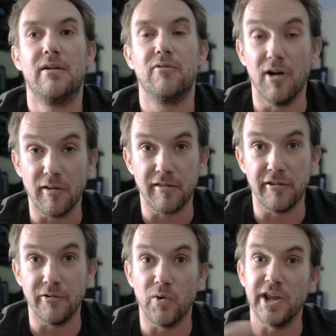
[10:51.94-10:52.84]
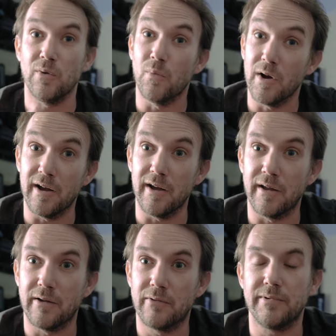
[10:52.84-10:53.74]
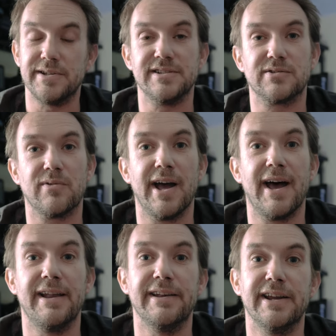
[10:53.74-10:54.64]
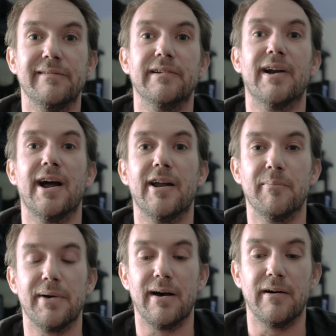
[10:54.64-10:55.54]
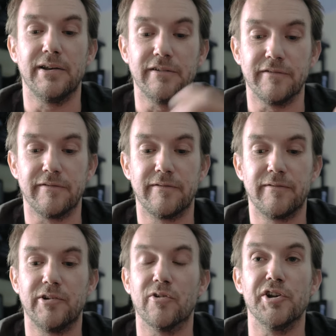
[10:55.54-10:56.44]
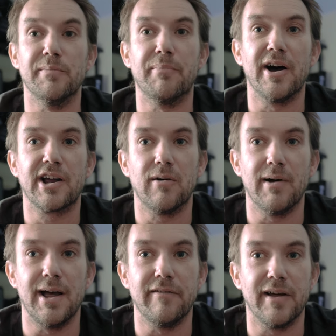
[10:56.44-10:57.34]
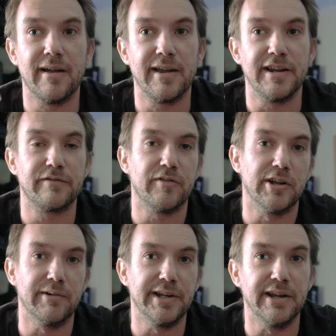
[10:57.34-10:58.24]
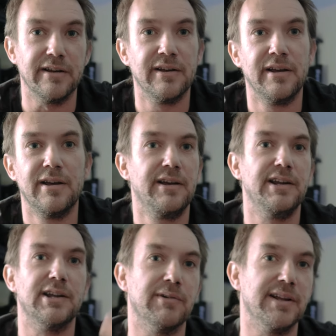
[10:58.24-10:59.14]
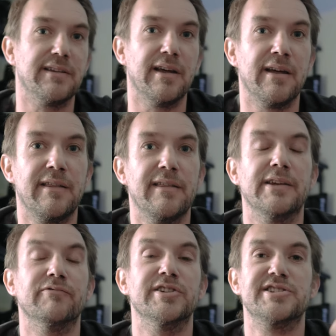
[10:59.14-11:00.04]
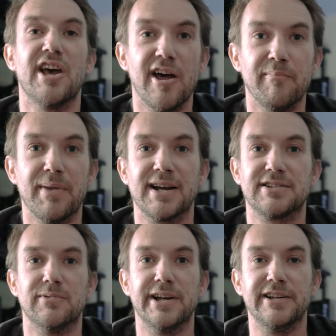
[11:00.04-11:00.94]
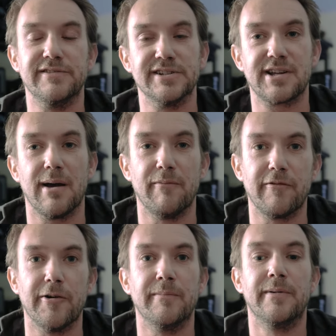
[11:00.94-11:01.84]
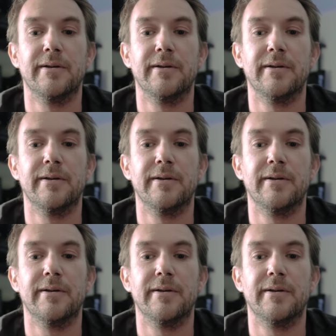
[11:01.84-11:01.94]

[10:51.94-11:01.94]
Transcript: rather than where you were, which is quite handy if you're out and about and you're on your bike or whatever and it's following you. You don't want it to then return back to where you've just come from.